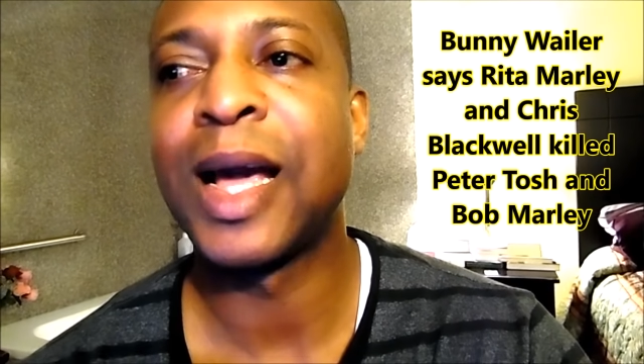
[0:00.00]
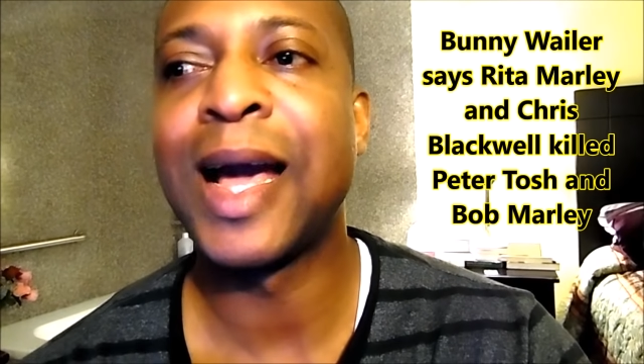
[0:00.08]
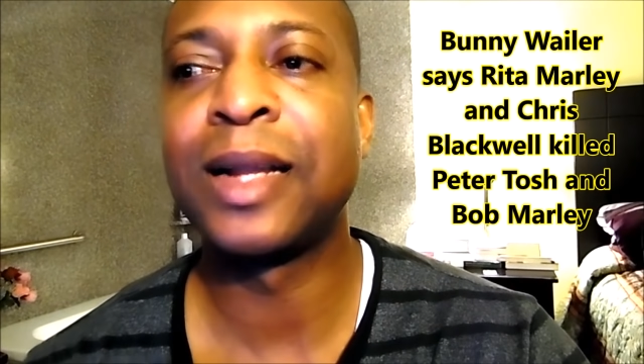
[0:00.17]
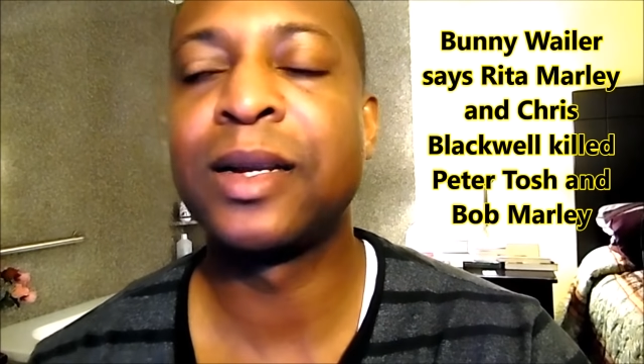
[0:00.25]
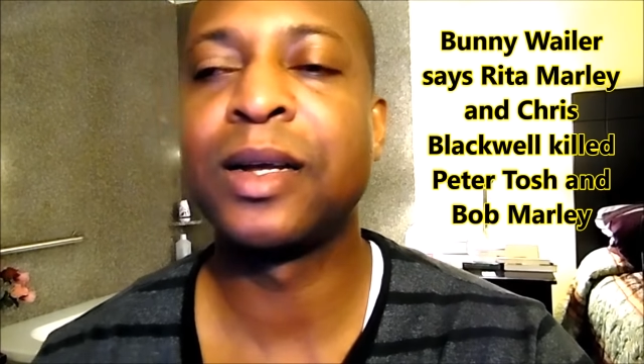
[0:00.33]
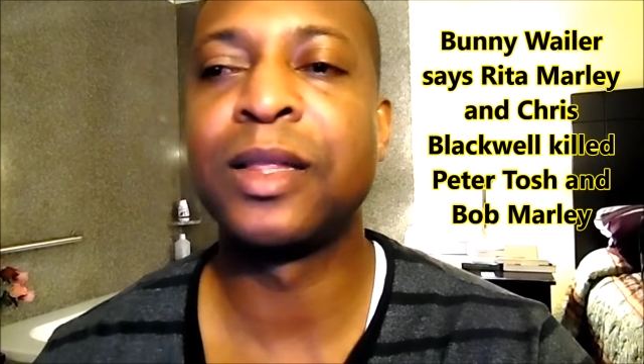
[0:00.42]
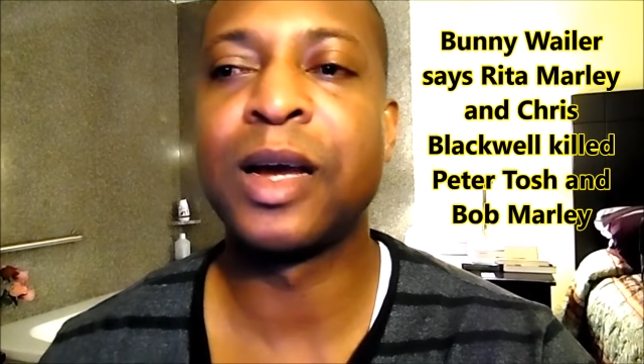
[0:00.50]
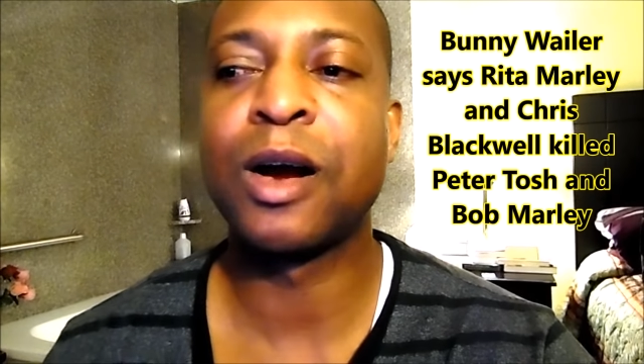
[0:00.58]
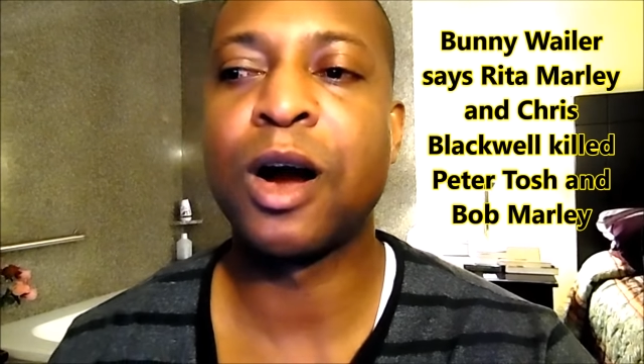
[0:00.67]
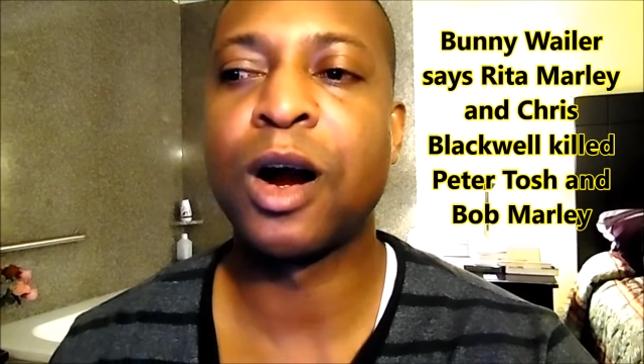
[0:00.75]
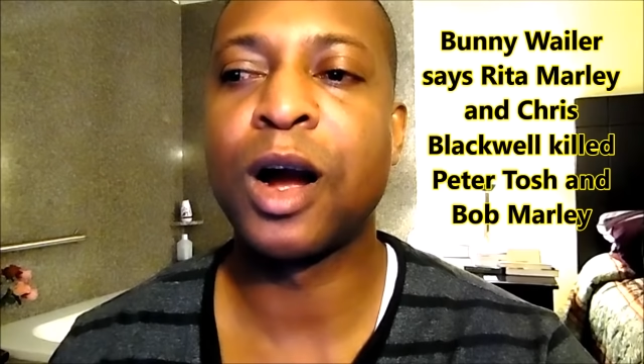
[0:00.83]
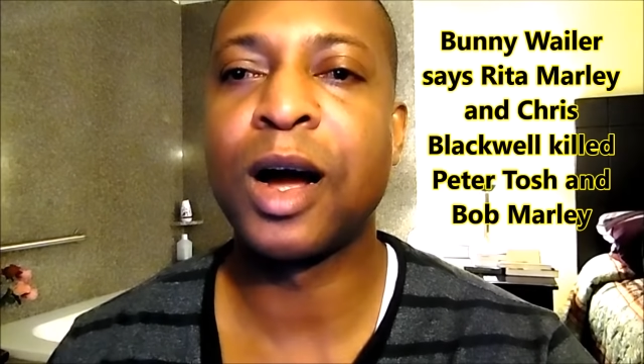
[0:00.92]
And
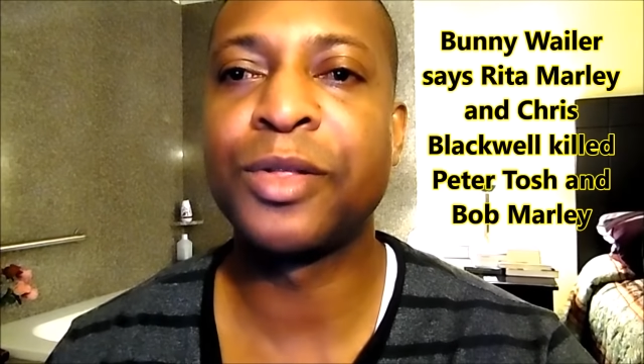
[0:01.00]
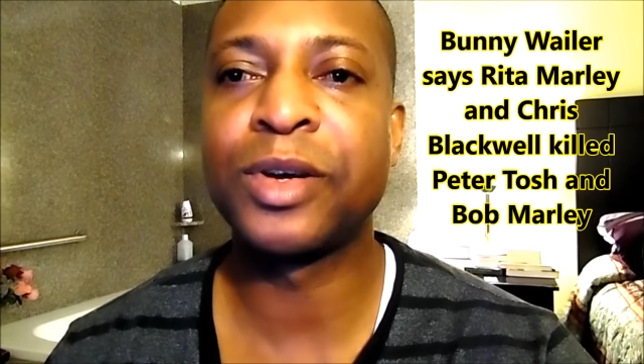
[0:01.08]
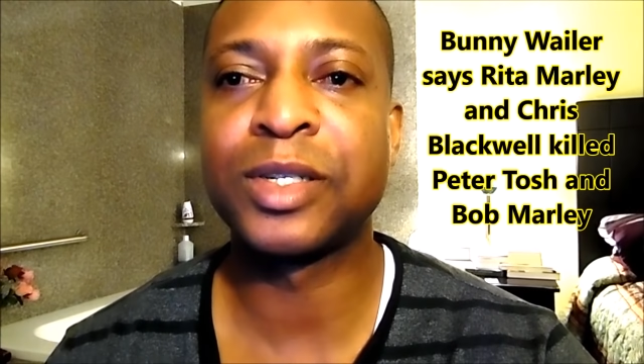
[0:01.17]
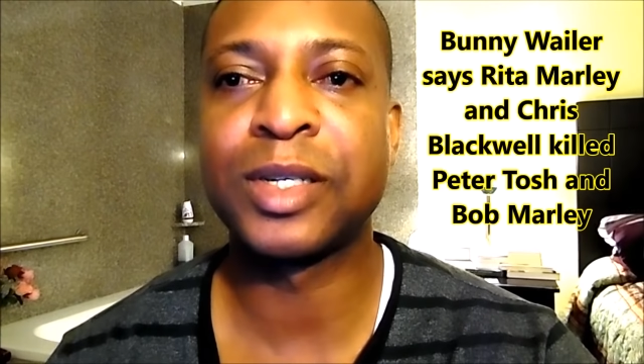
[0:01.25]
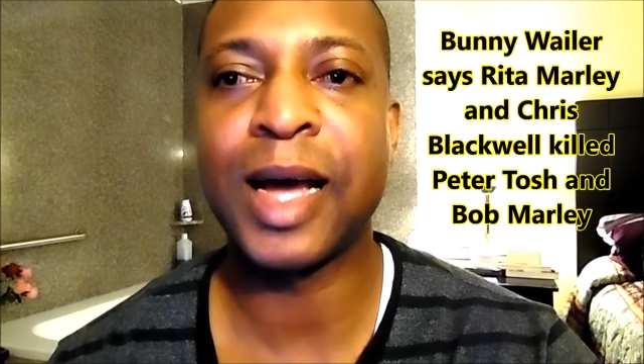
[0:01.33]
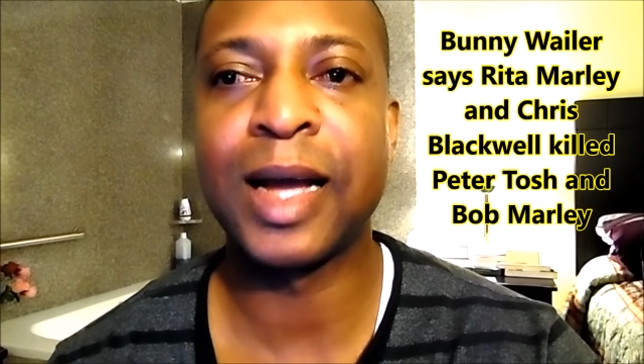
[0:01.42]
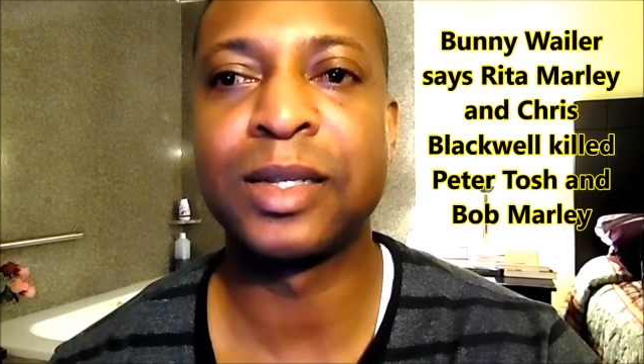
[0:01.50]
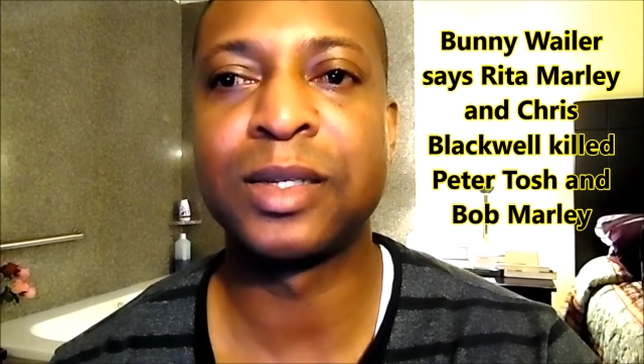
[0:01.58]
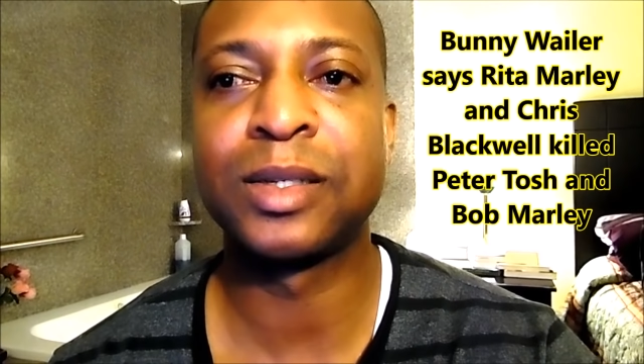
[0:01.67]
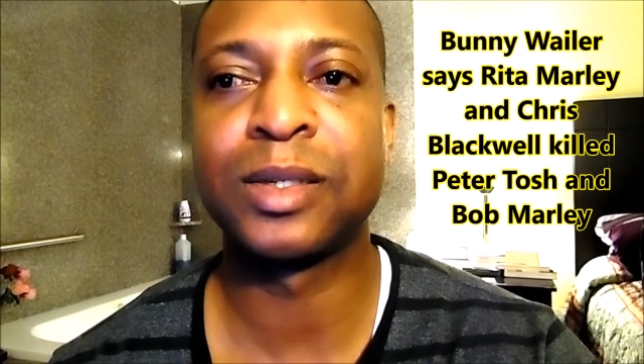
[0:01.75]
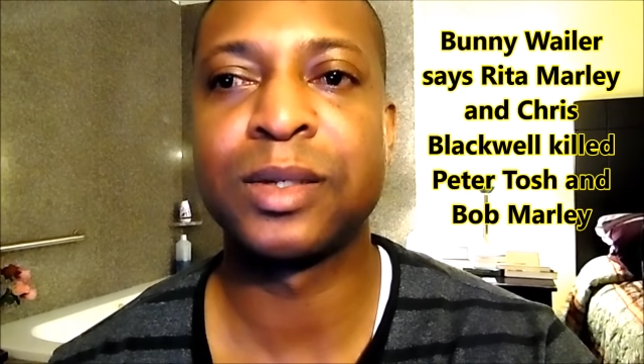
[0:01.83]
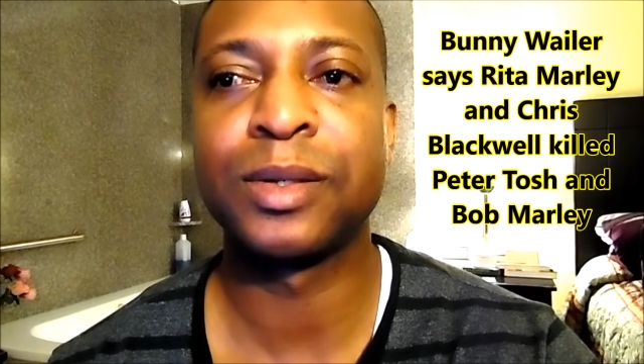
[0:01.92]
there are other
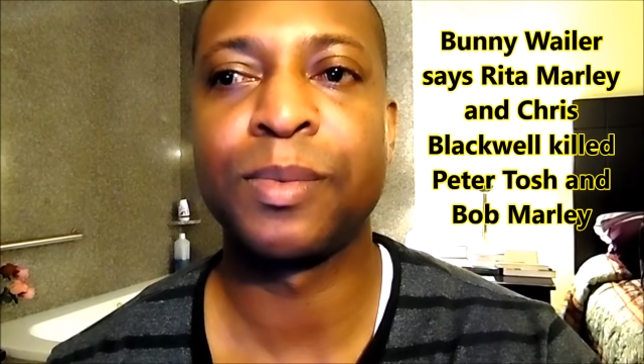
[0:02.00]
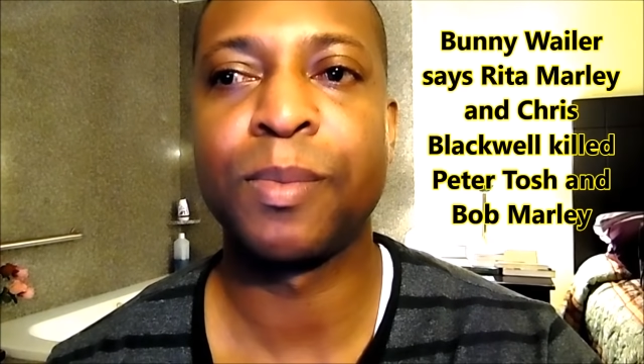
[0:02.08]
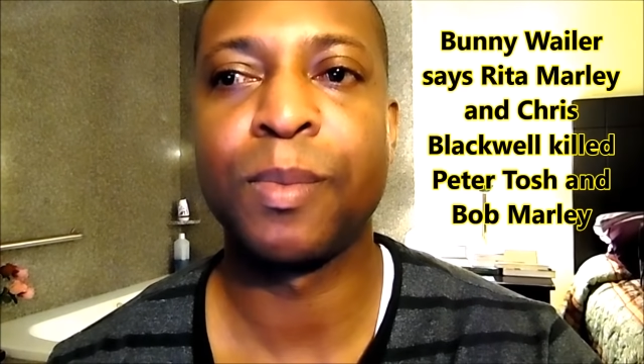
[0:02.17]
sites